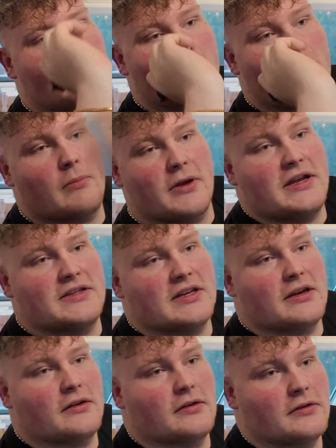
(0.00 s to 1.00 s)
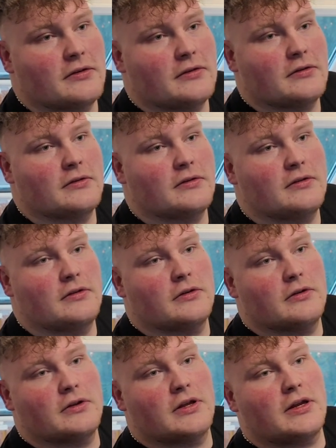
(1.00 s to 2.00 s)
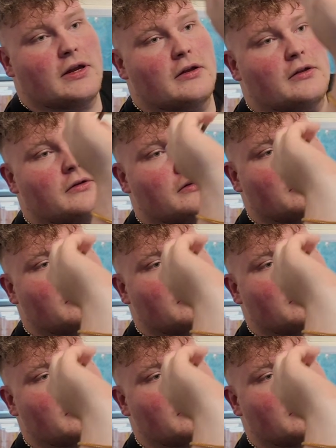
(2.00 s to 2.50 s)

and we might beat it. Good, then again.